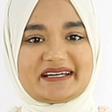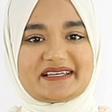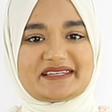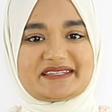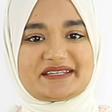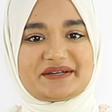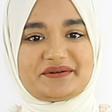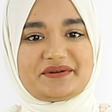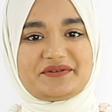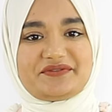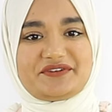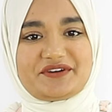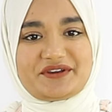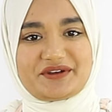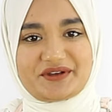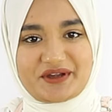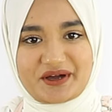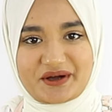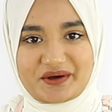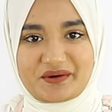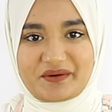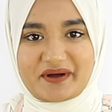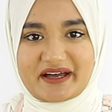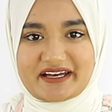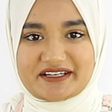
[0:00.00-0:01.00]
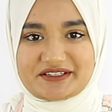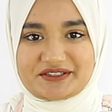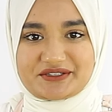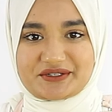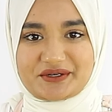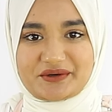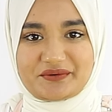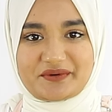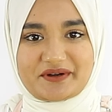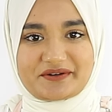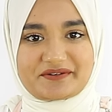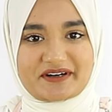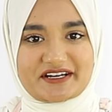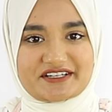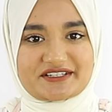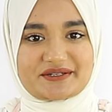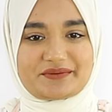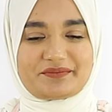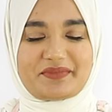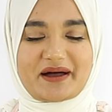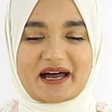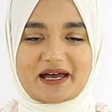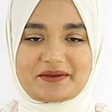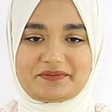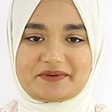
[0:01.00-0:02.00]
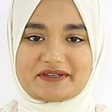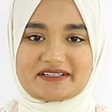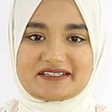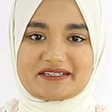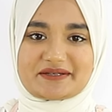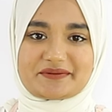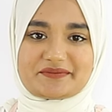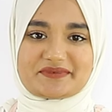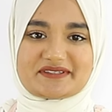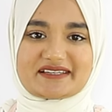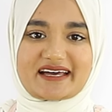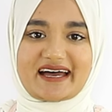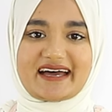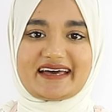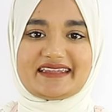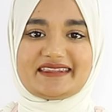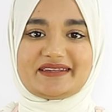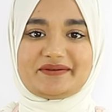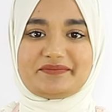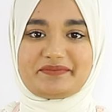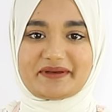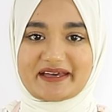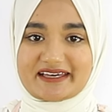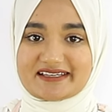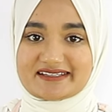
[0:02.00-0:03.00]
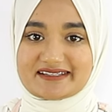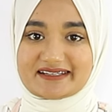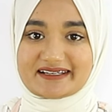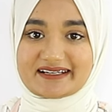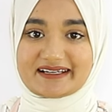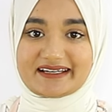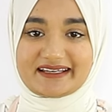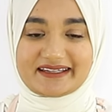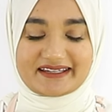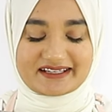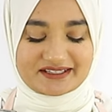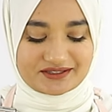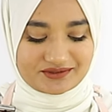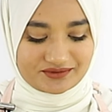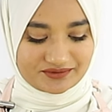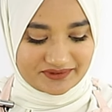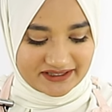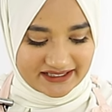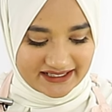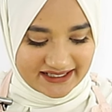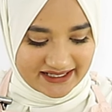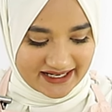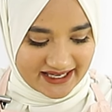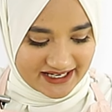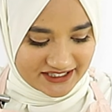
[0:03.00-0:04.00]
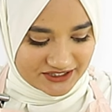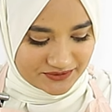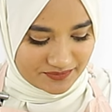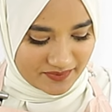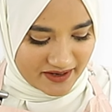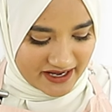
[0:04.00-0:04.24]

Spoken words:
So if you're not quite sure what Russian piping tips are, they're basically these really large